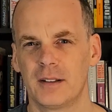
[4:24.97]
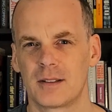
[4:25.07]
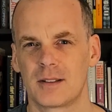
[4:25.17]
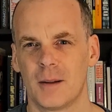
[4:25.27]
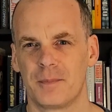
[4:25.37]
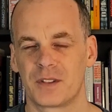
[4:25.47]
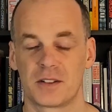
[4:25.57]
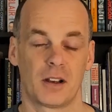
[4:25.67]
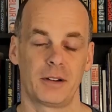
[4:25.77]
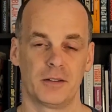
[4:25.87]
It's
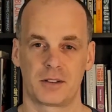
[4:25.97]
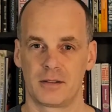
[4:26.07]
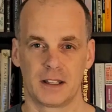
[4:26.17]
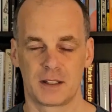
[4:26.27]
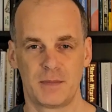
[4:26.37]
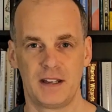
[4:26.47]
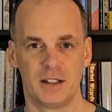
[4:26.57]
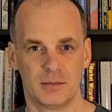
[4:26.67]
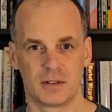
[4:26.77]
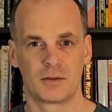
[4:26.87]
let's go and get this
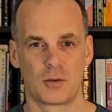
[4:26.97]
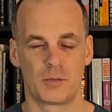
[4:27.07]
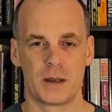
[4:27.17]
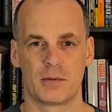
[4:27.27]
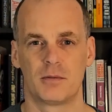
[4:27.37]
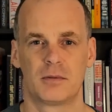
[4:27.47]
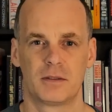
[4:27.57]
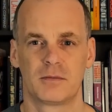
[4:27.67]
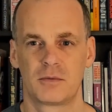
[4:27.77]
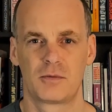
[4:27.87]
medium and call people
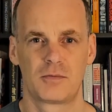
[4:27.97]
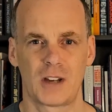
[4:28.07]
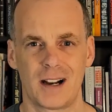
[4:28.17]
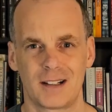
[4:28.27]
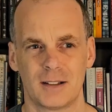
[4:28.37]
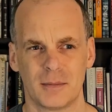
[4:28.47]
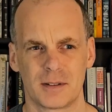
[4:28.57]
and chat to them.